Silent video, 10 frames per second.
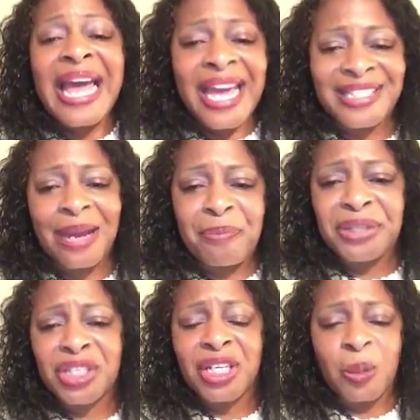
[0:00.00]
as I
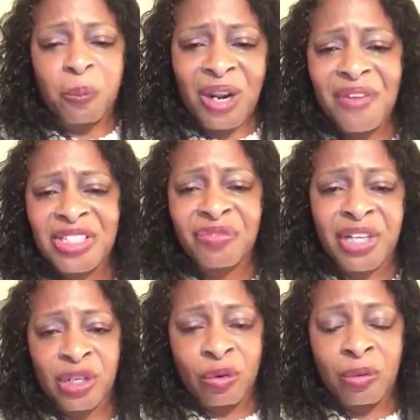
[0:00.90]
mentioned in a previous
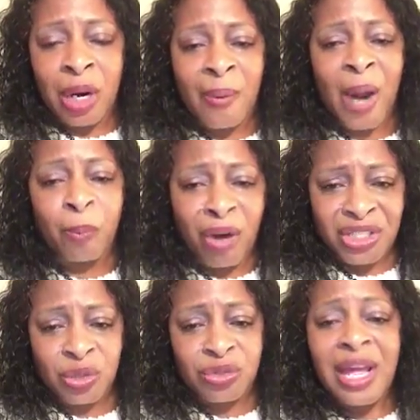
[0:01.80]
video about
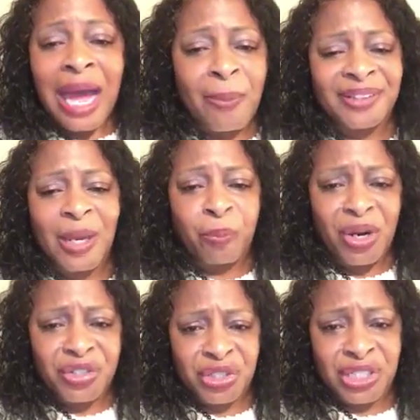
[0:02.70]
Brussels, about that
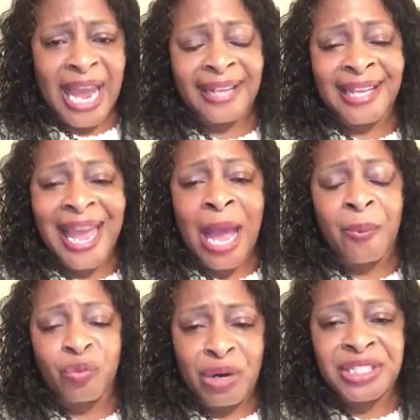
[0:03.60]
Brussels attack that
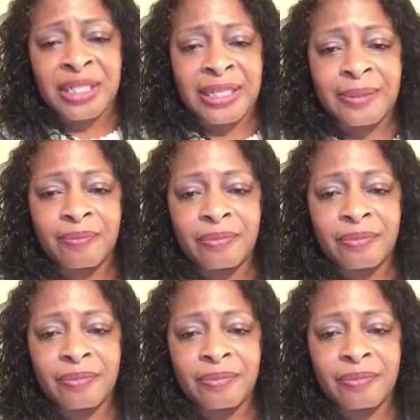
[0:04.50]
happened recently